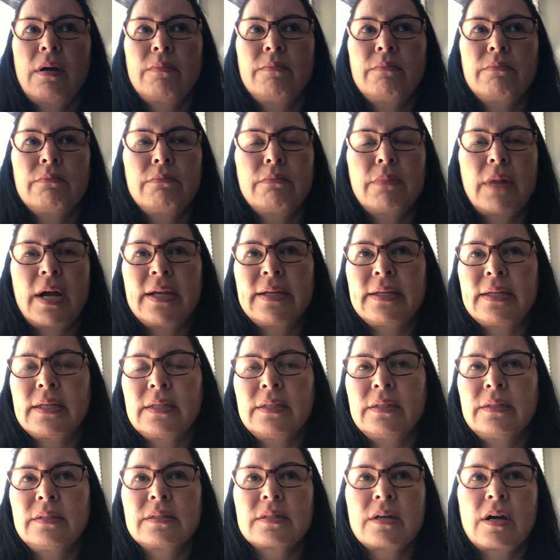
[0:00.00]
my
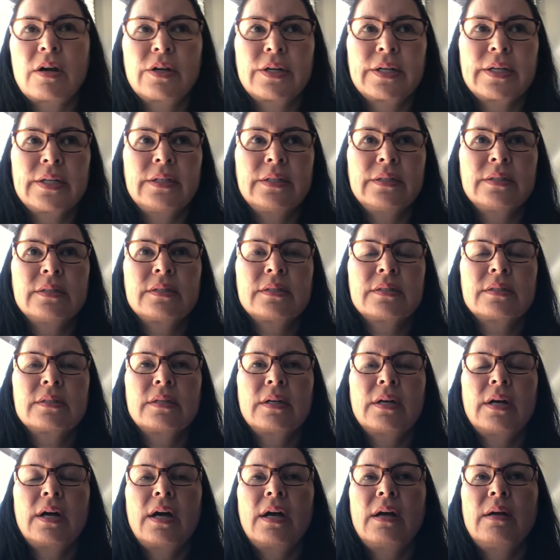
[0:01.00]
kids, our kids.
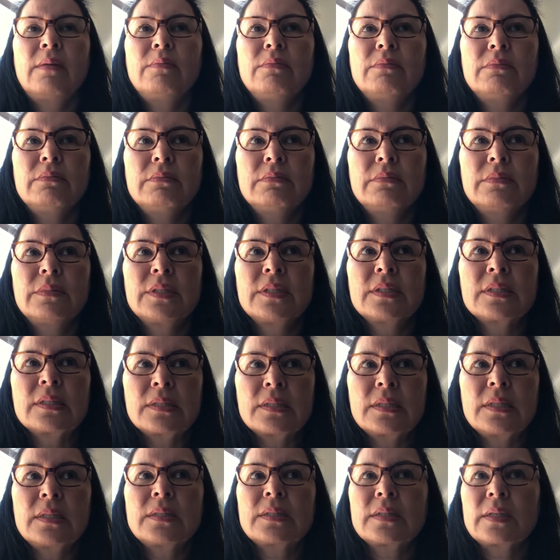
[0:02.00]

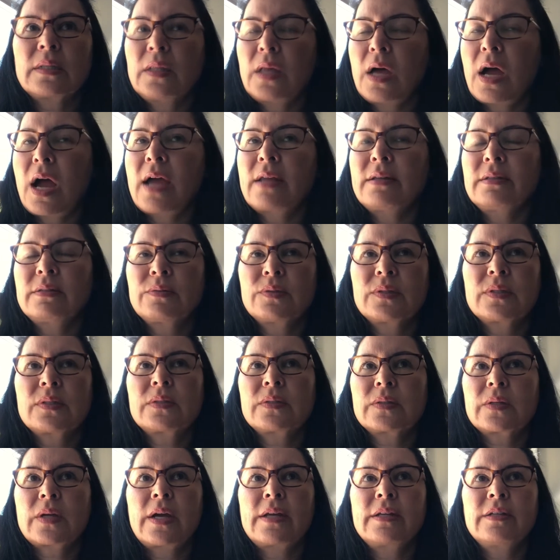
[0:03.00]
It's a lot. It
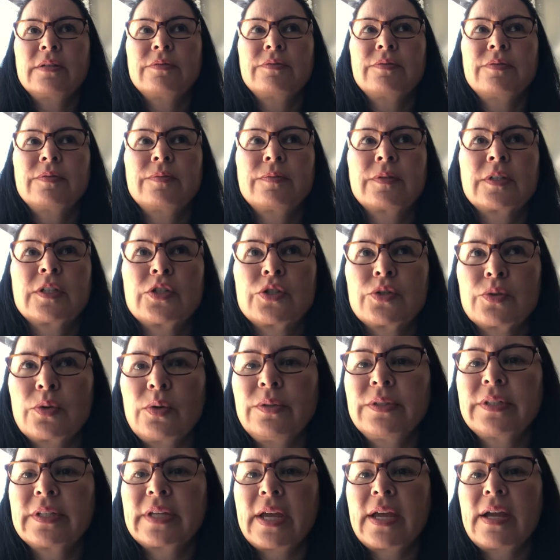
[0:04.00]
was kind of
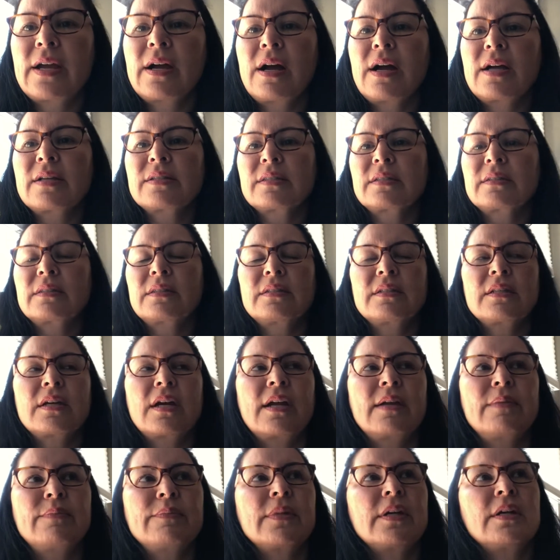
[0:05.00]
controlled chaos at the
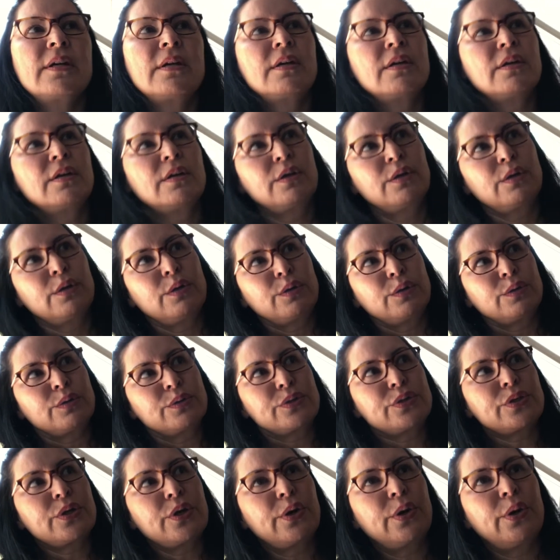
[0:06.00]
time.
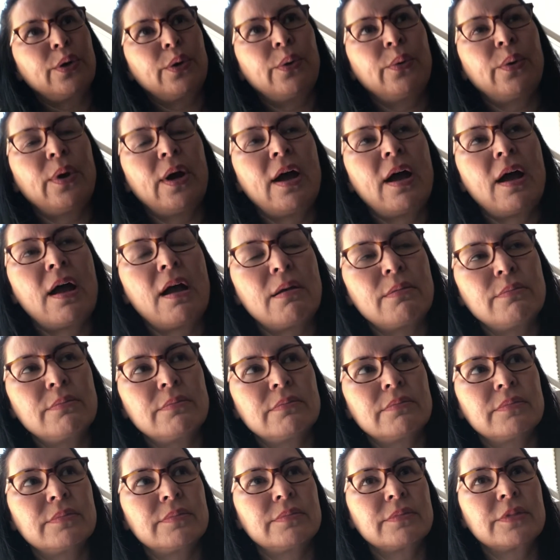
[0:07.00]
So
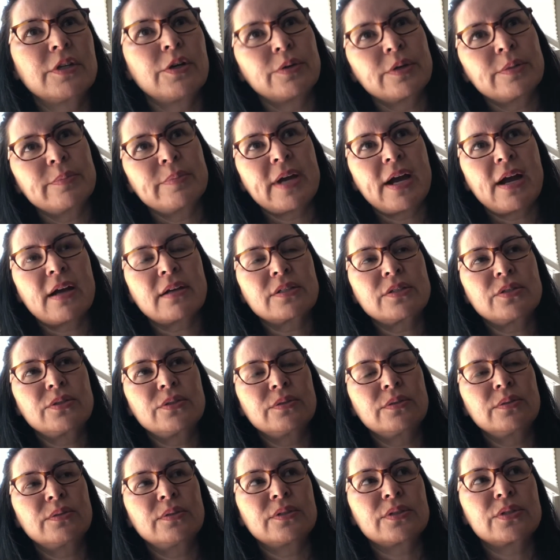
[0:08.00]
going back
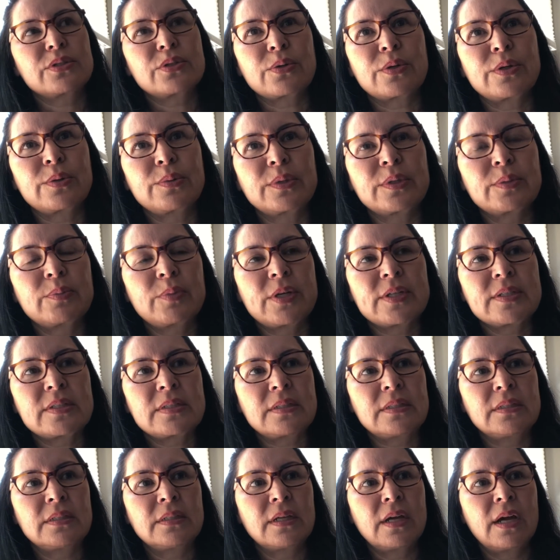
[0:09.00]
to the story with
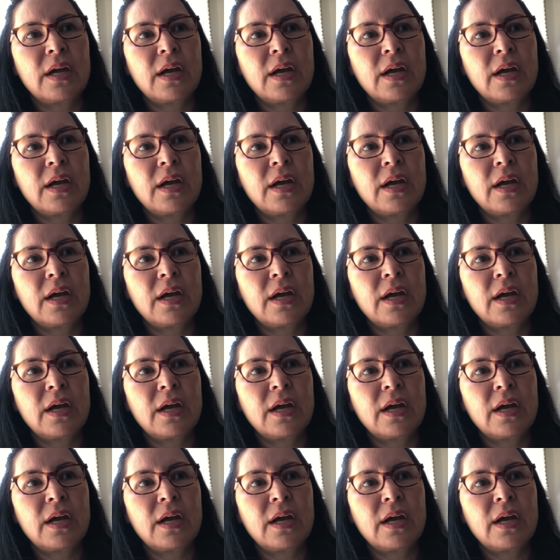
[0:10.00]
Preston,